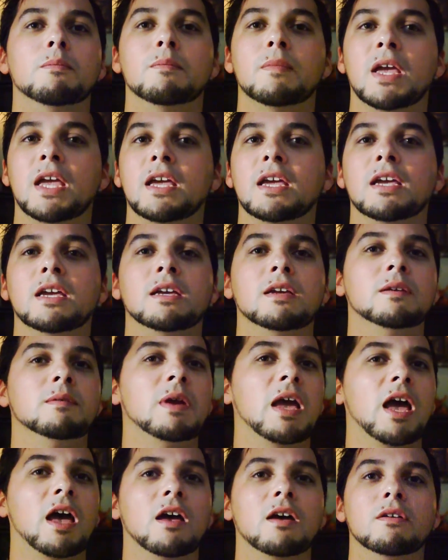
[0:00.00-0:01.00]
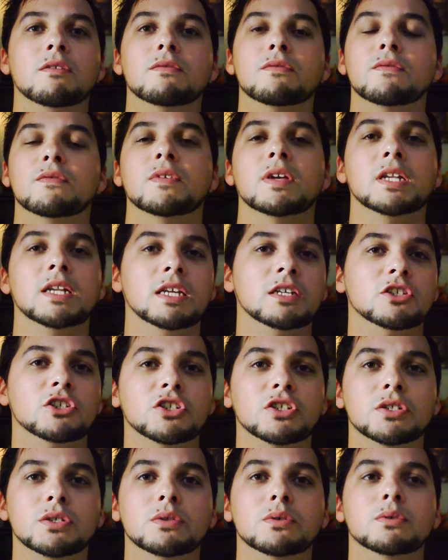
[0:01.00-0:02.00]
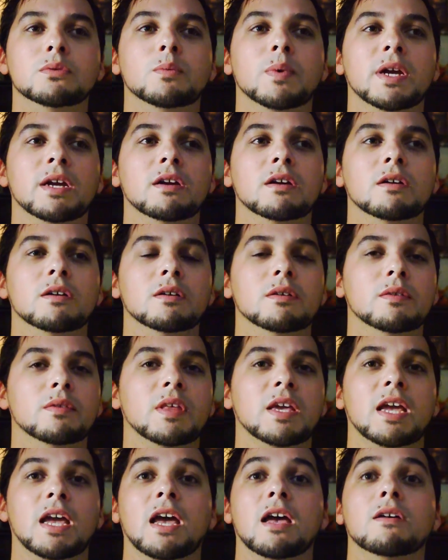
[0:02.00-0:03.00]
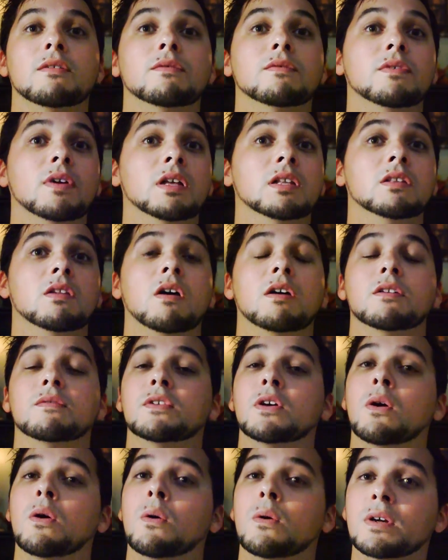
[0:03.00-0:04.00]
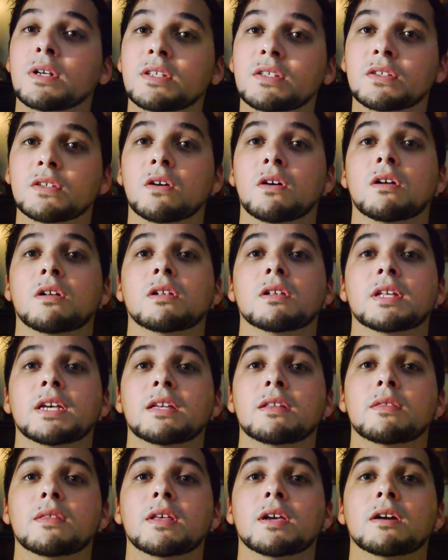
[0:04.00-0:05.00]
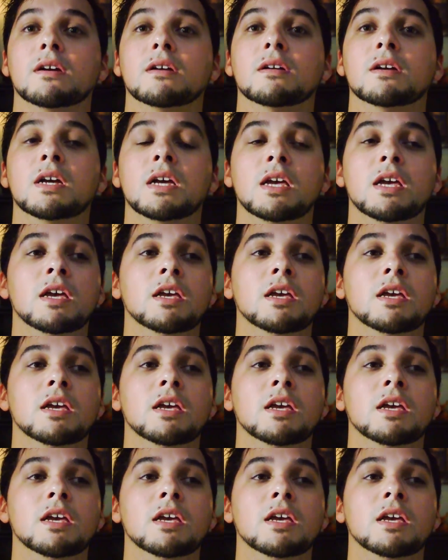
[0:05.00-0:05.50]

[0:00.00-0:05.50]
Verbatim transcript: may have an issue where they have a lot of cortisol in their,